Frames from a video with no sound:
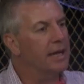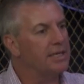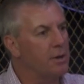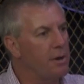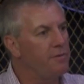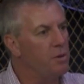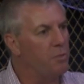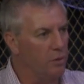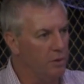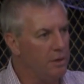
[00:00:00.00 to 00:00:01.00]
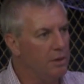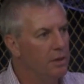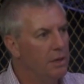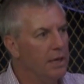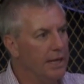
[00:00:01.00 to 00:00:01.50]
hugs. However you pull it,
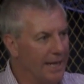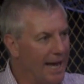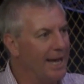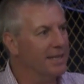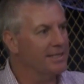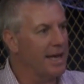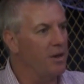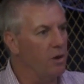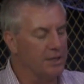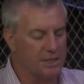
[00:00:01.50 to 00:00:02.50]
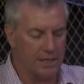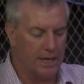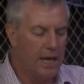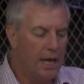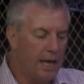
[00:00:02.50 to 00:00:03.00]
mm. it hugs that yep. knot, doesn't
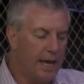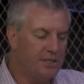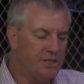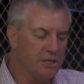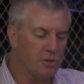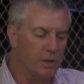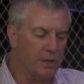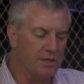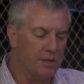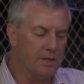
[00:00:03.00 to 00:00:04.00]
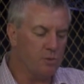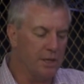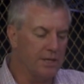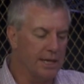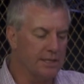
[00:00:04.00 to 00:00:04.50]
it? Yeah. And it's just quickly. So this
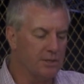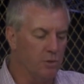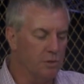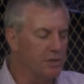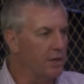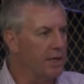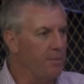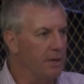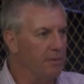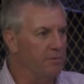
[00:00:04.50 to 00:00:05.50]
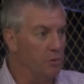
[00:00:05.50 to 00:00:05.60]
one does also come in a